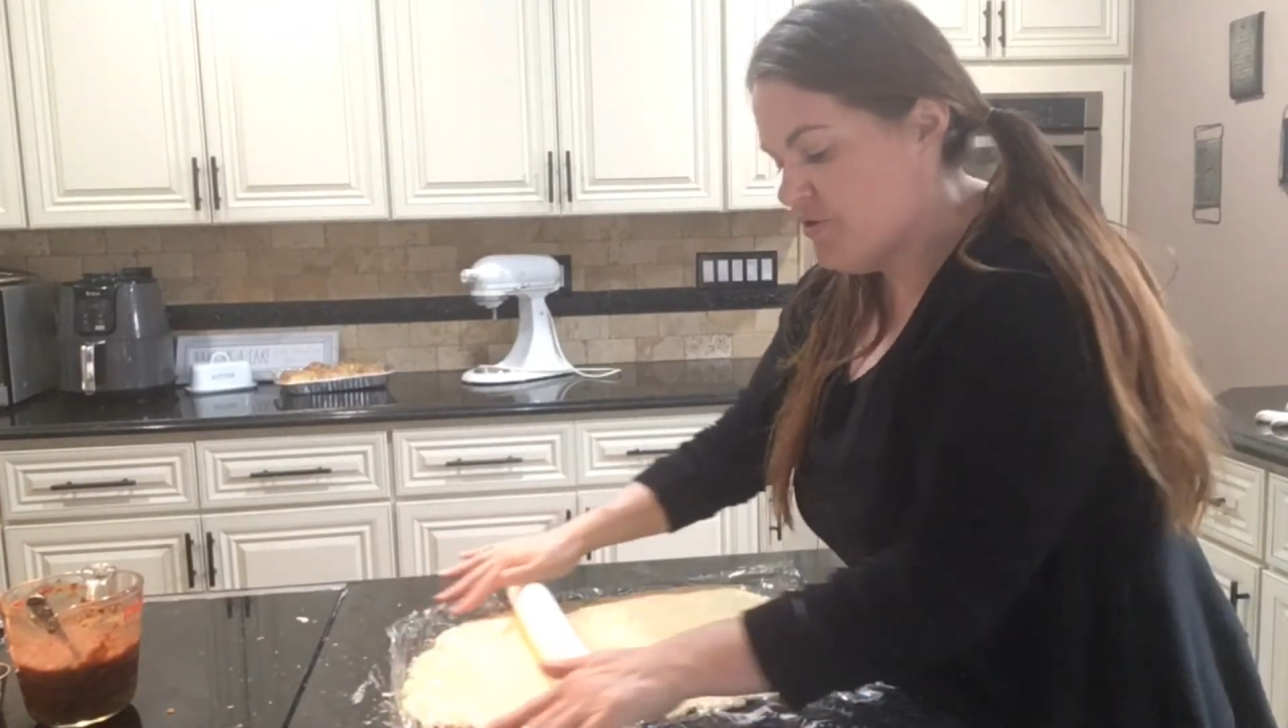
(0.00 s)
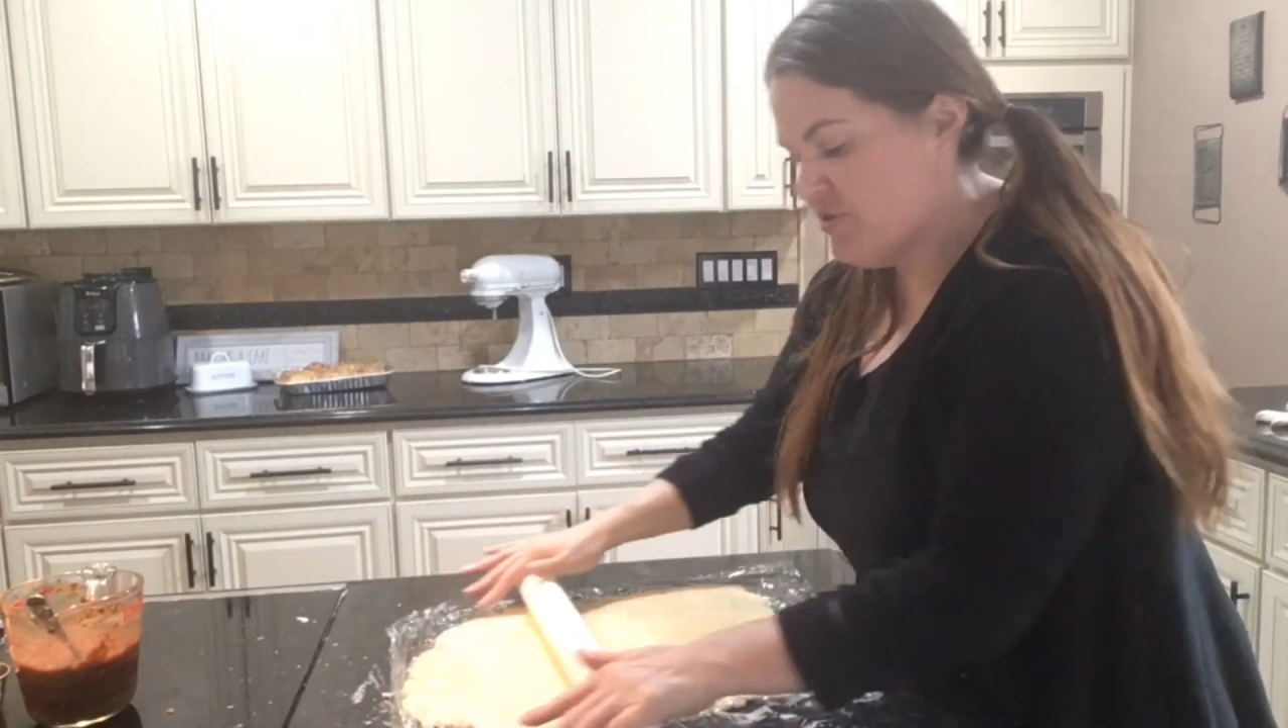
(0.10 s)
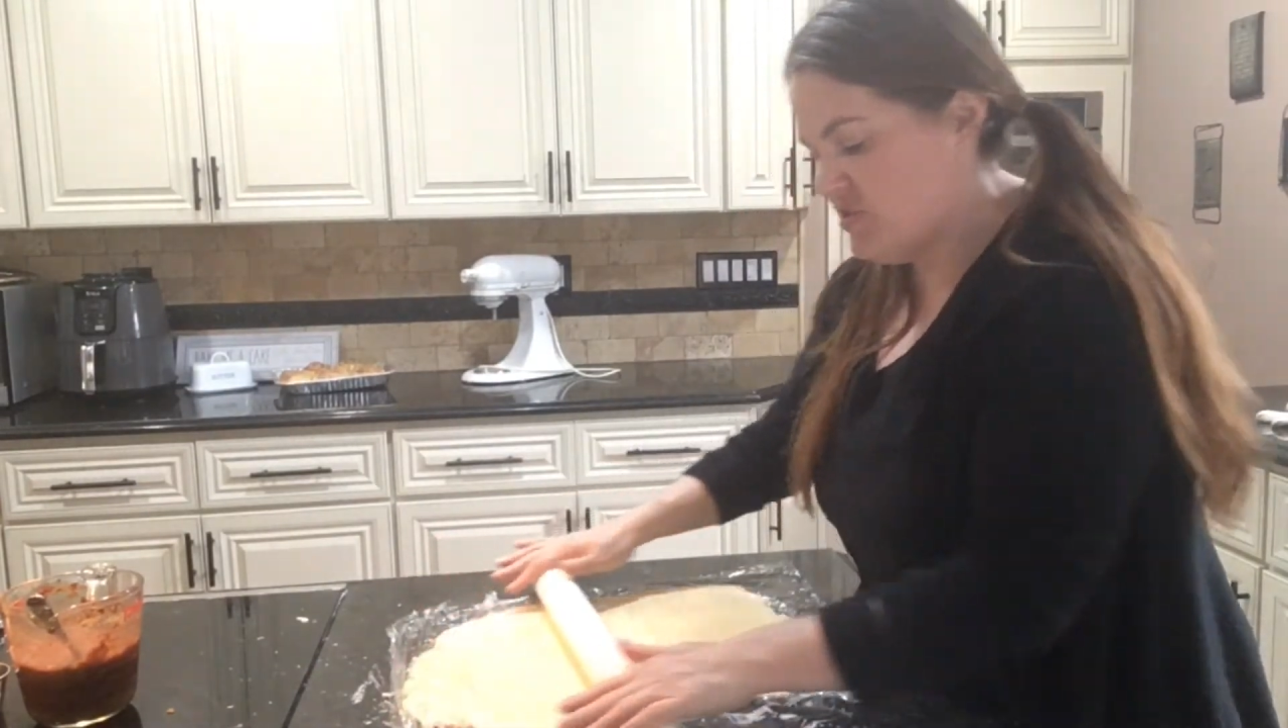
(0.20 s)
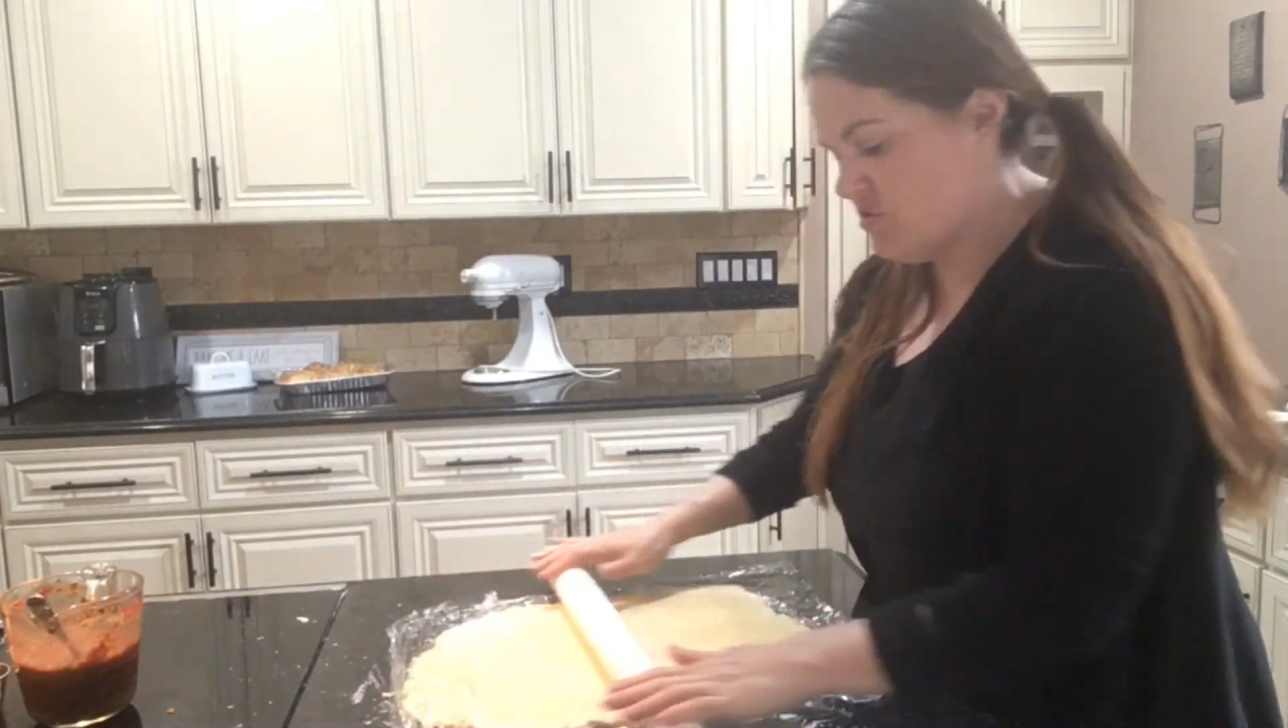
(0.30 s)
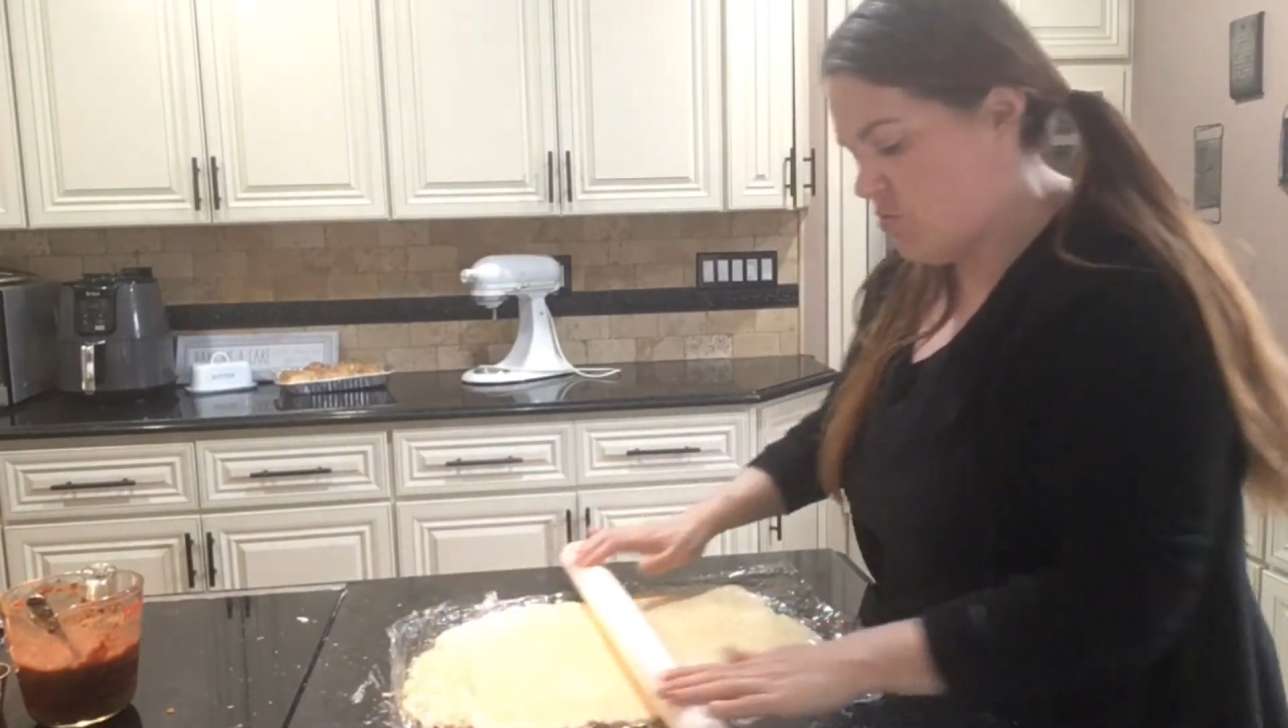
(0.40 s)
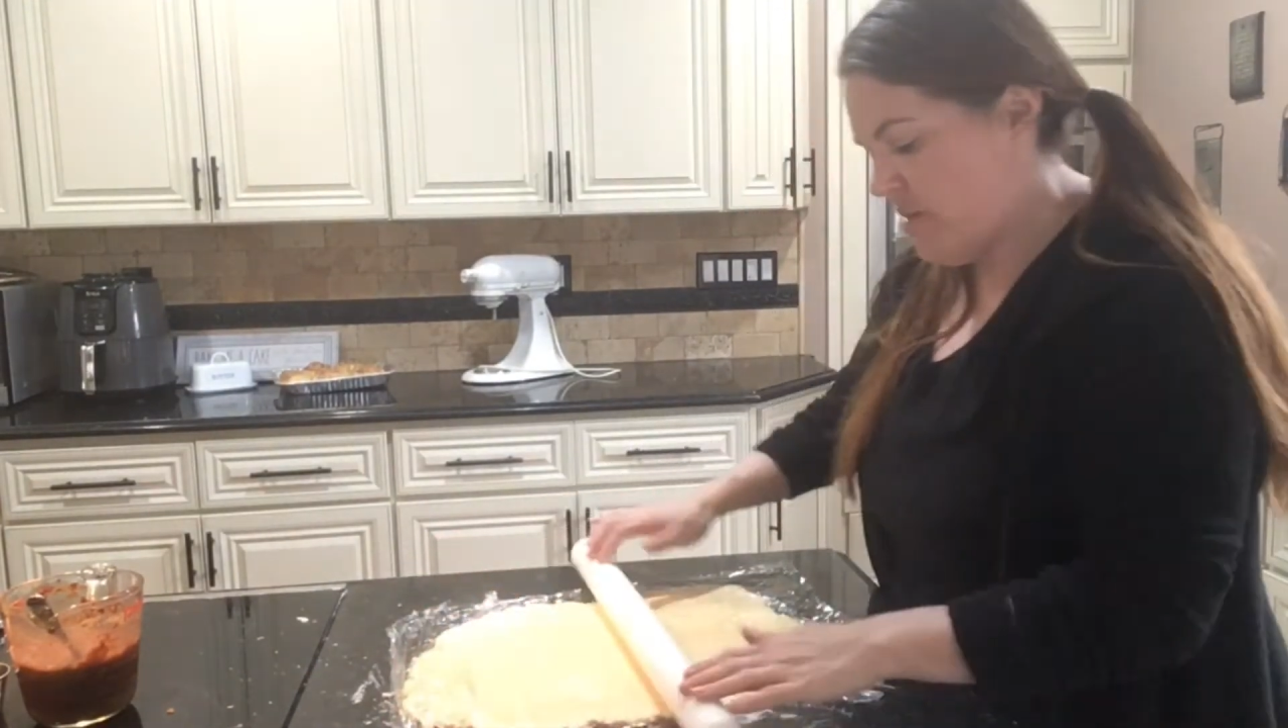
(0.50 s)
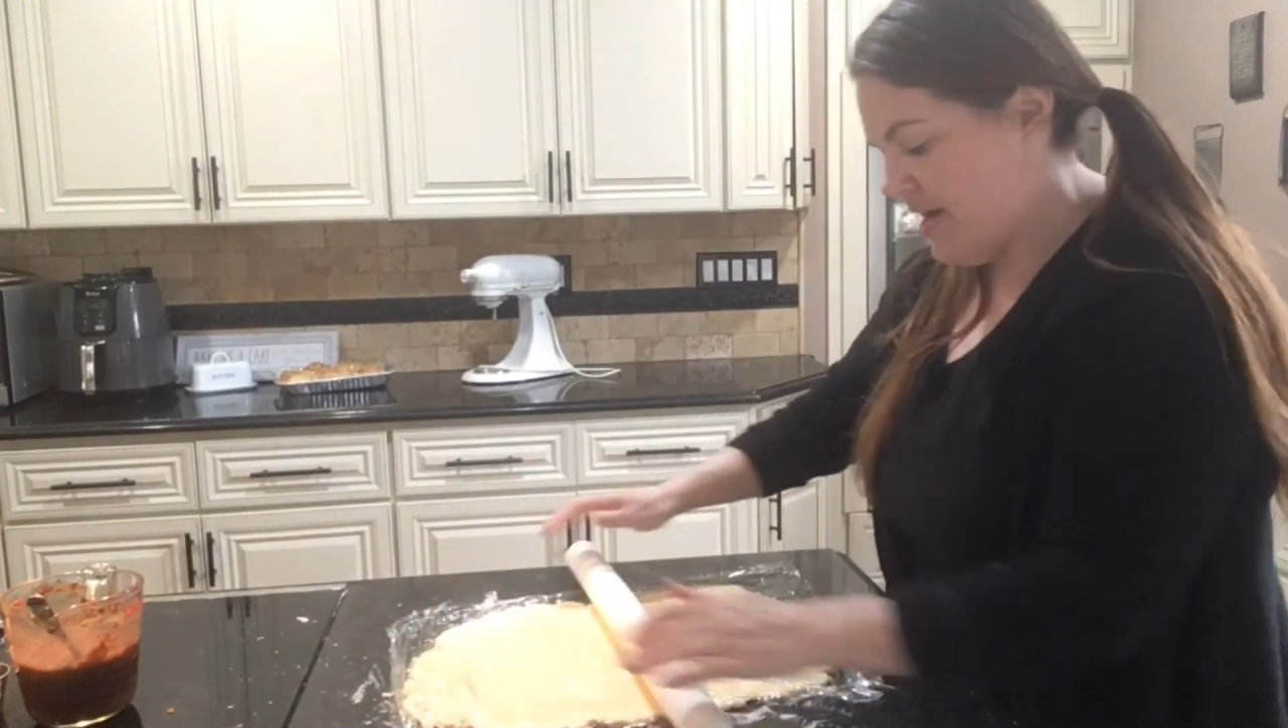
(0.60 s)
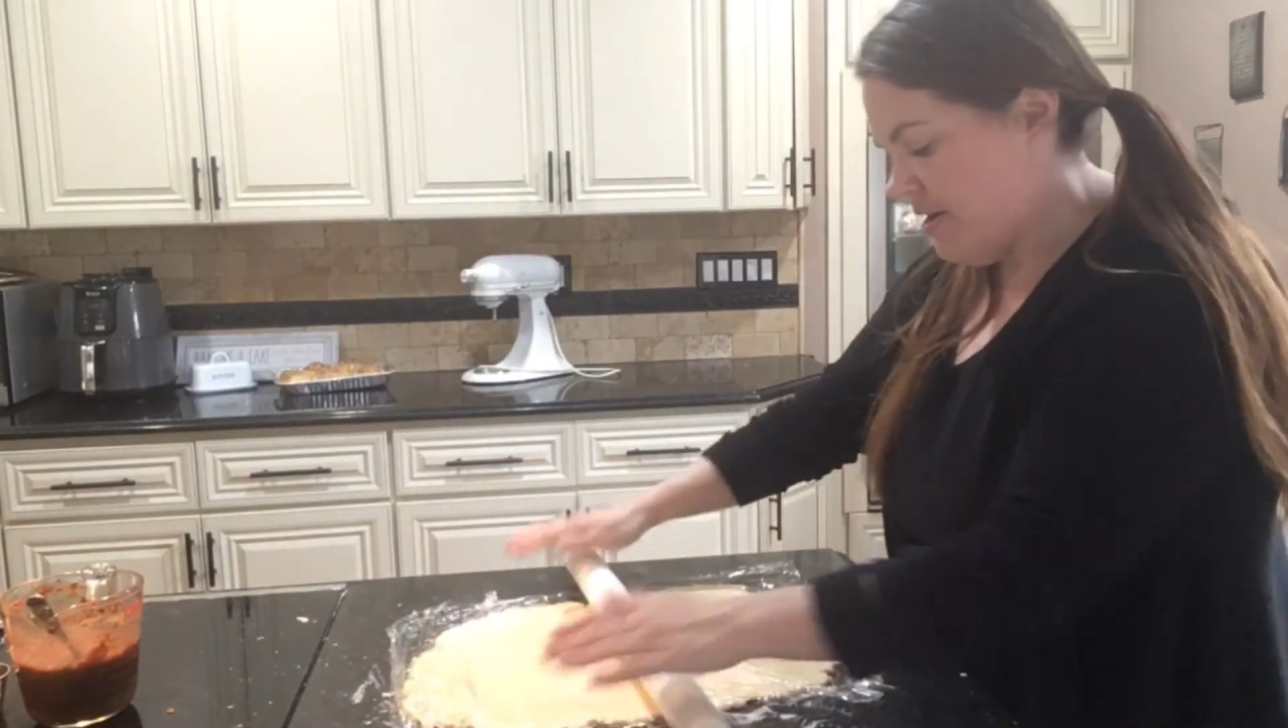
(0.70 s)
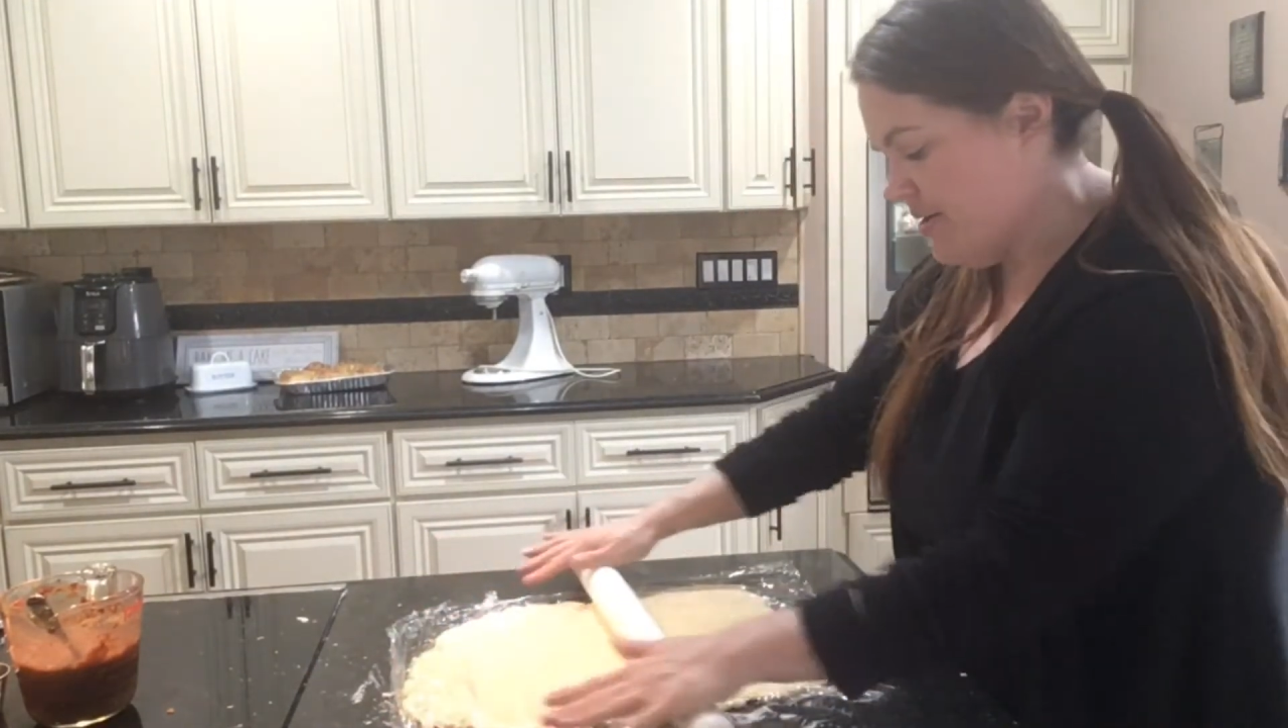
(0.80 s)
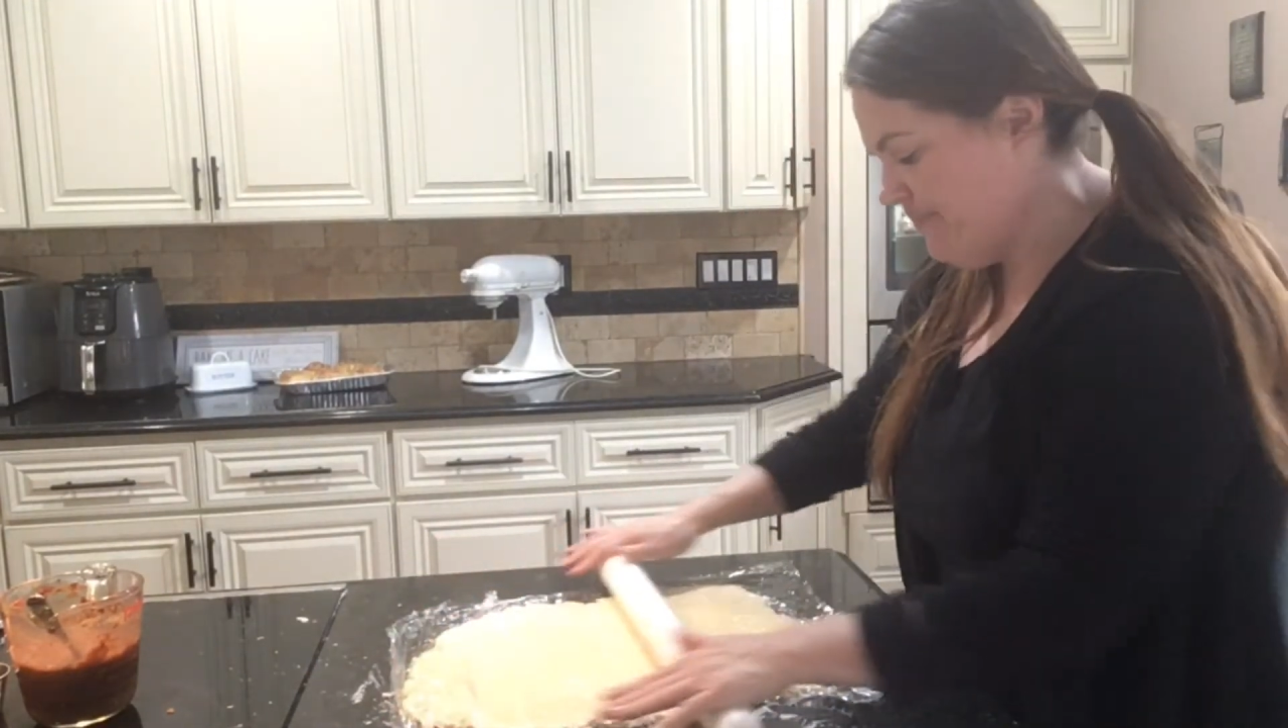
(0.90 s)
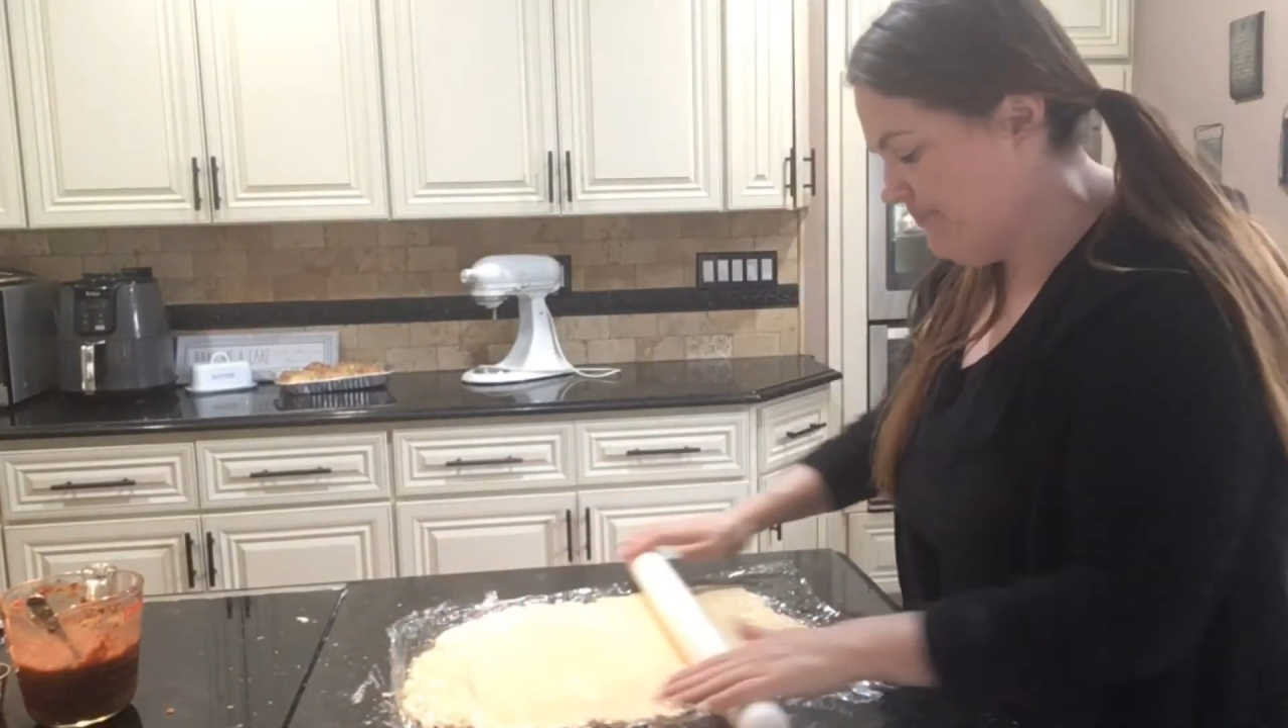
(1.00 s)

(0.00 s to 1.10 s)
square.